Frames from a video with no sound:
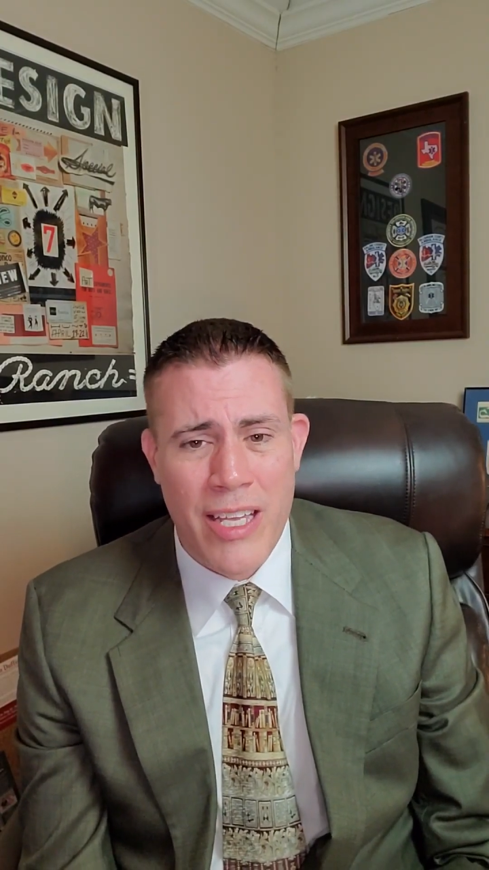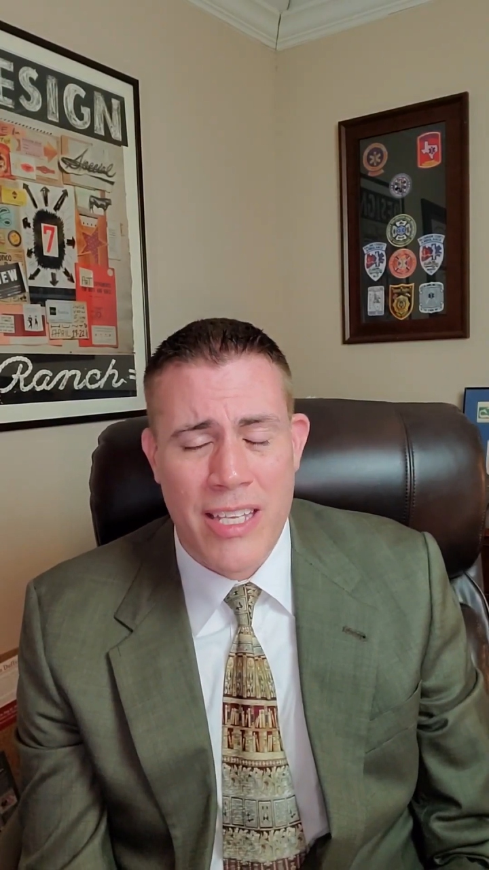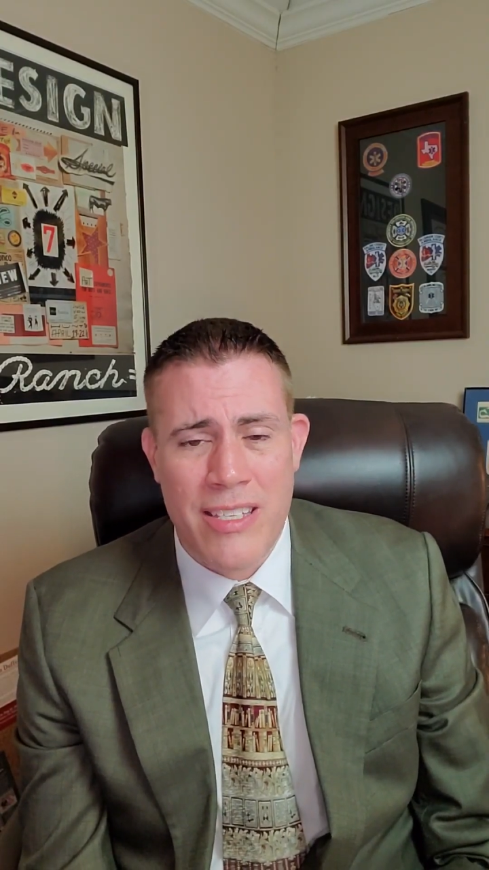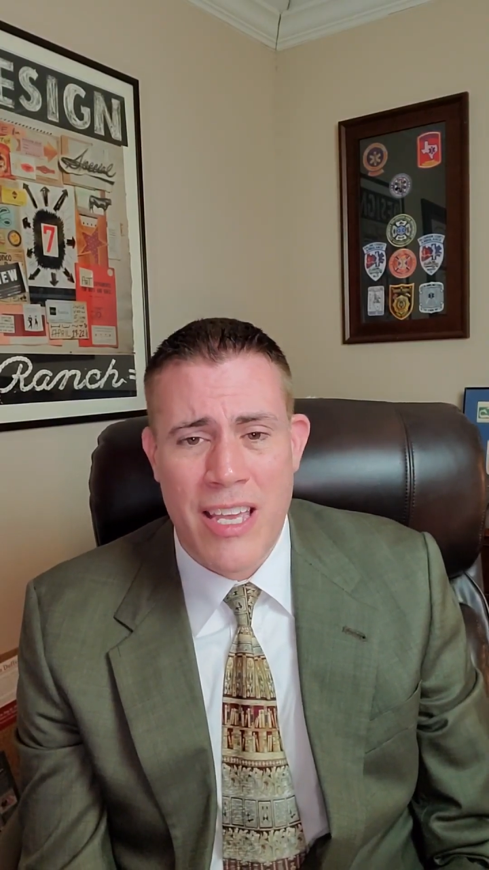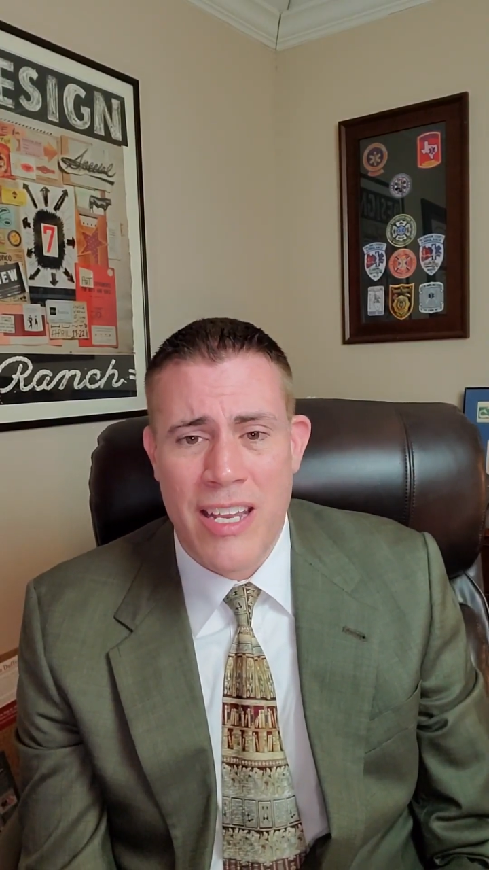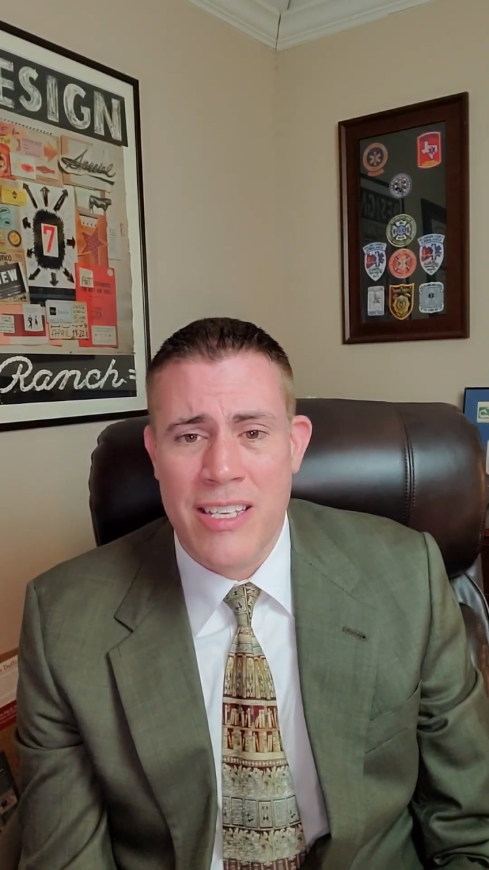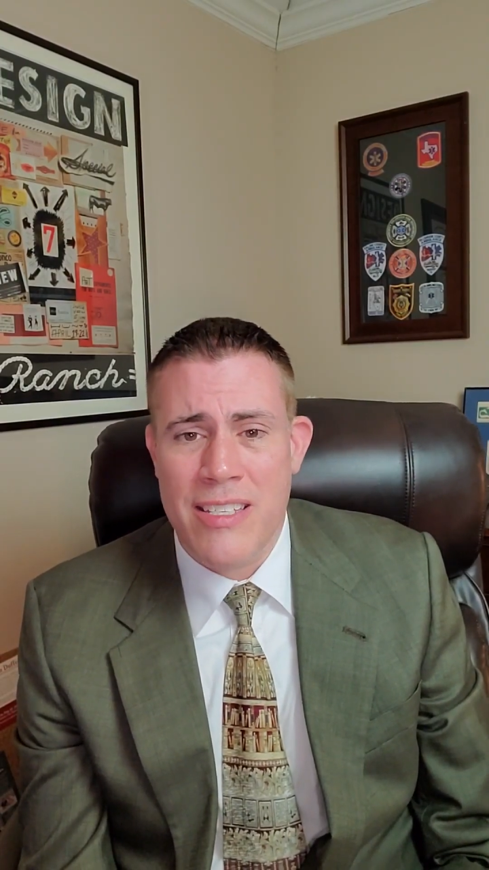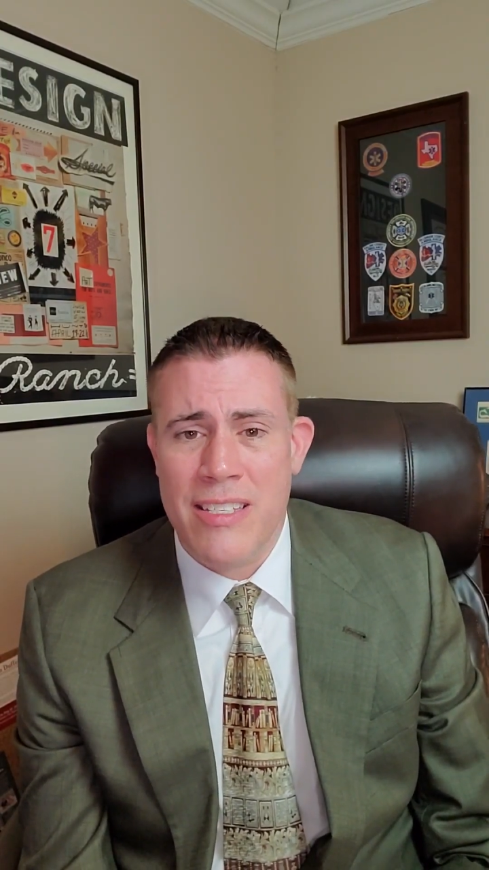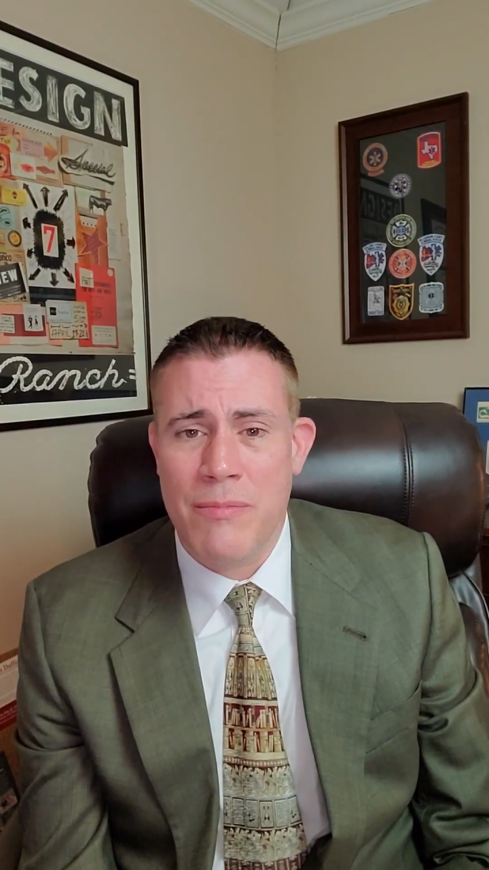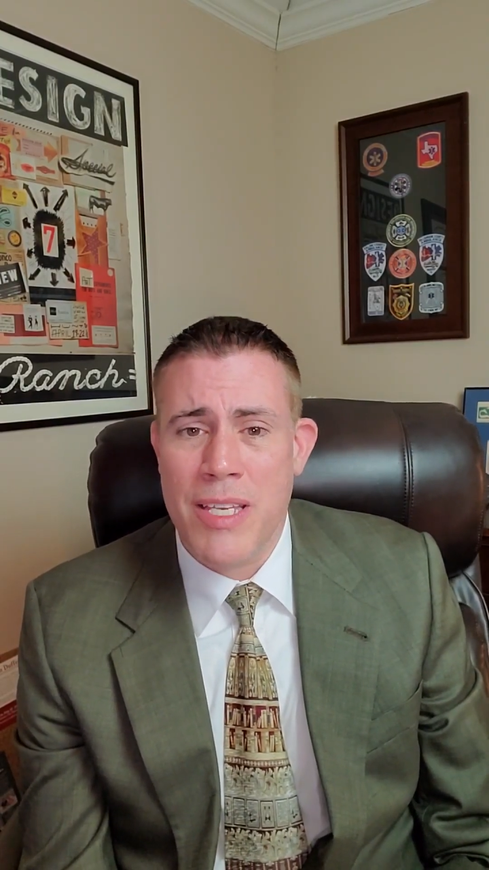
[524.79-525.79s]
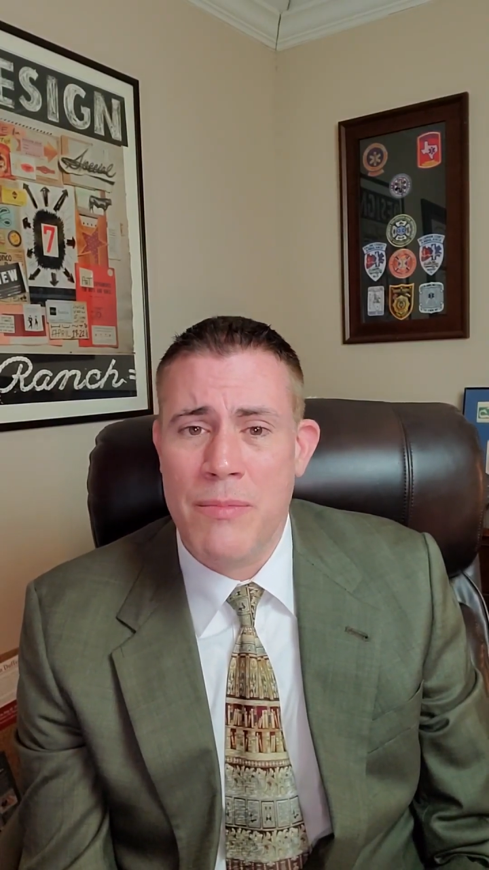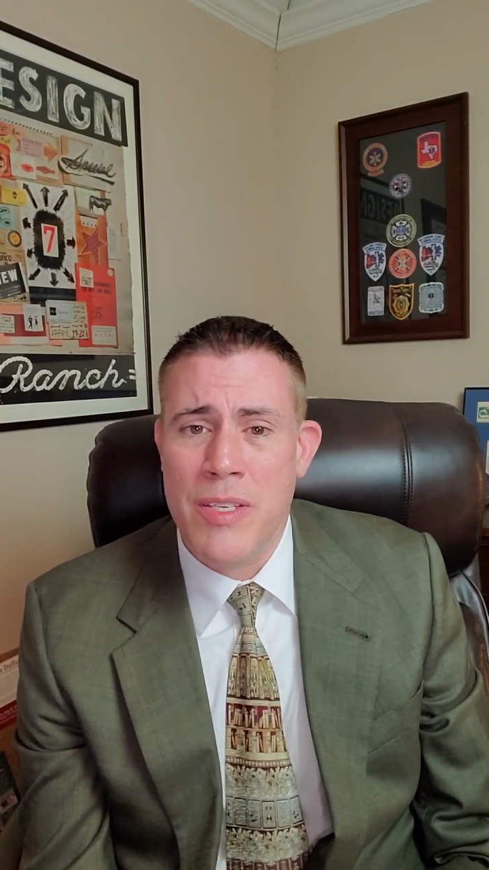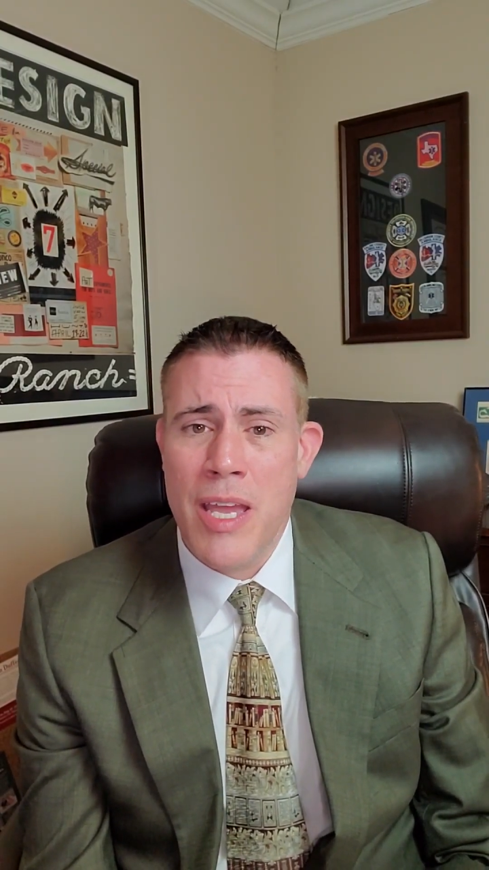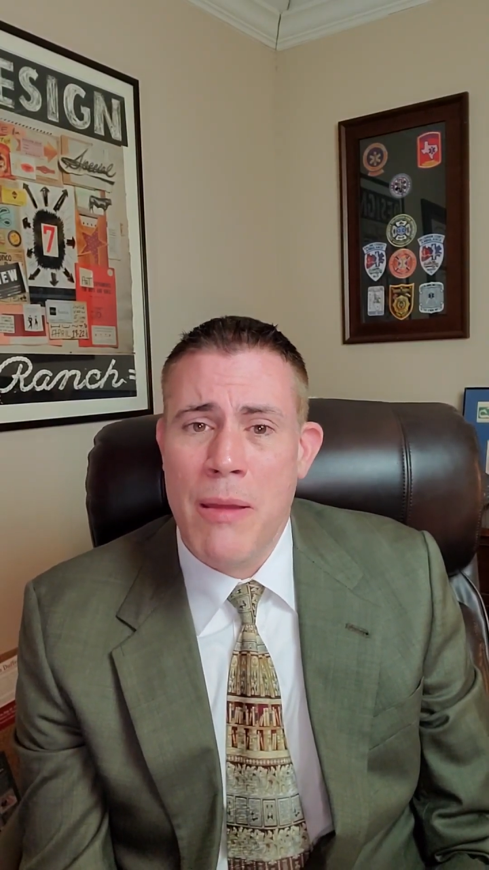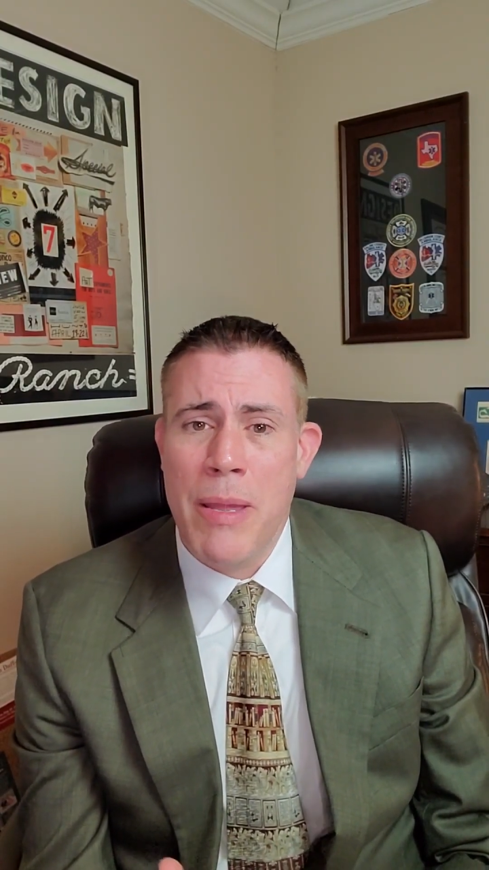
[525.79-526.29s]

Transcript: is done is sometimes